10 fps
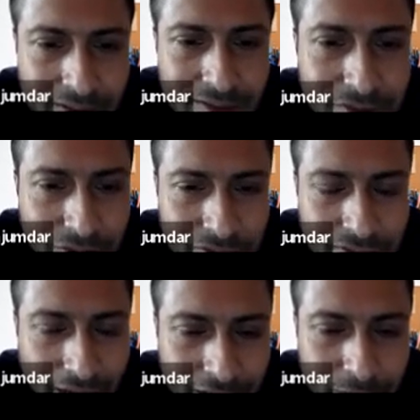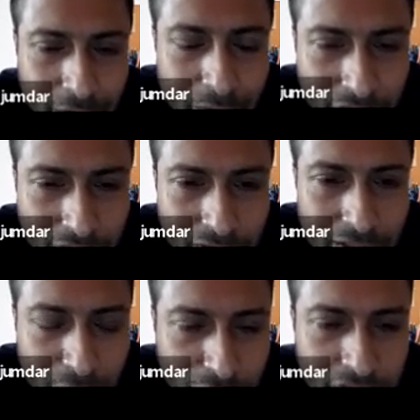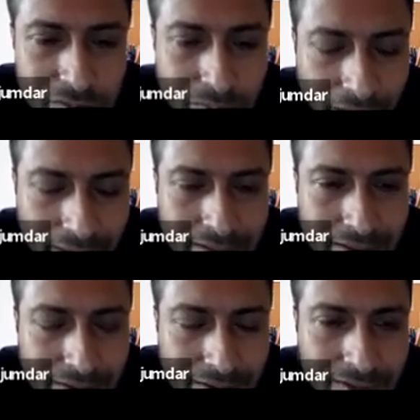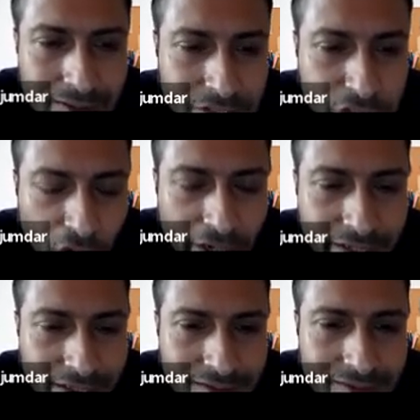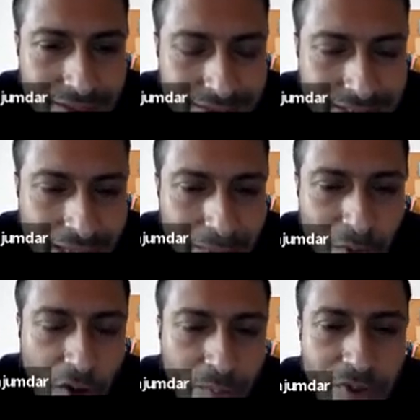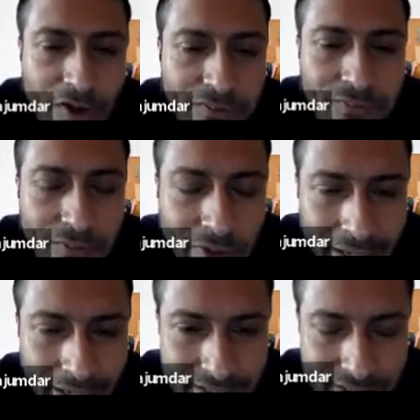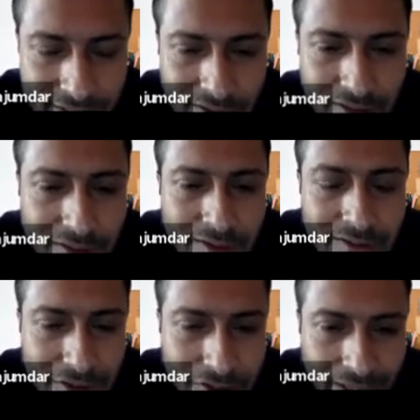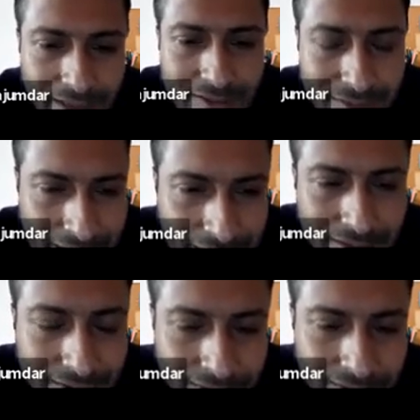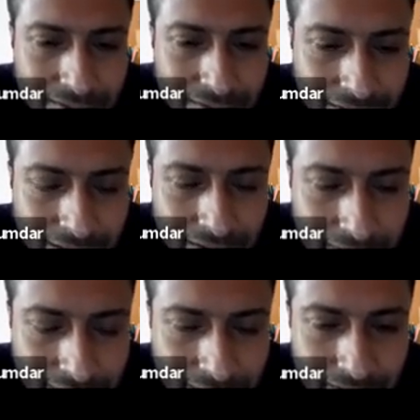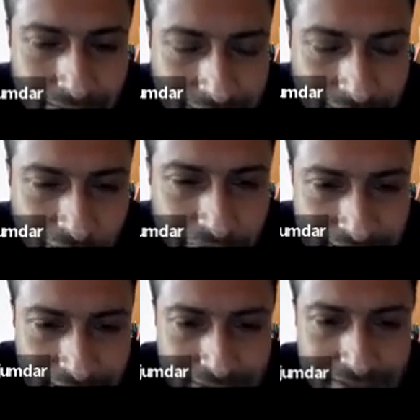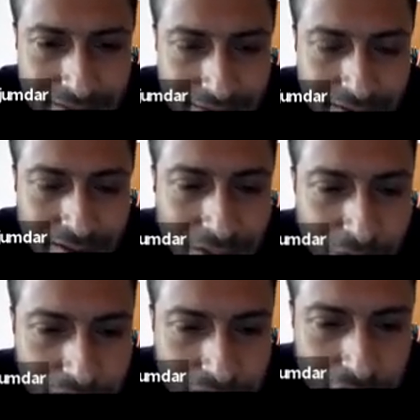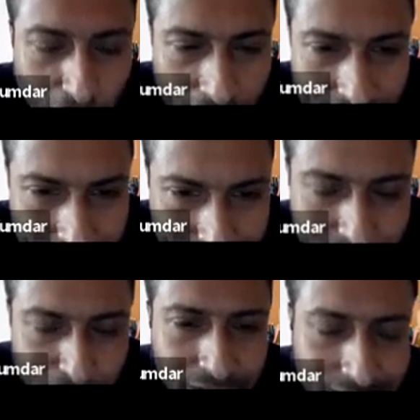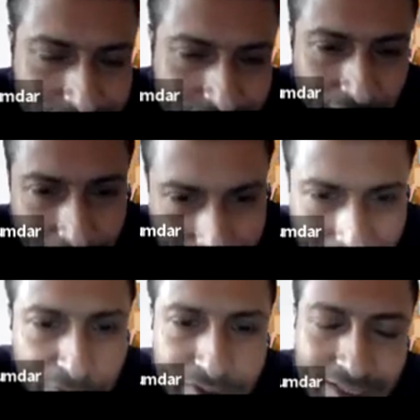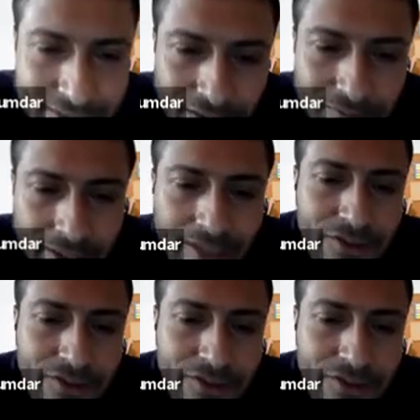So that people use by joining the same copy of edge. So like E, then the set of edges, you join it with itself and again with itself, right?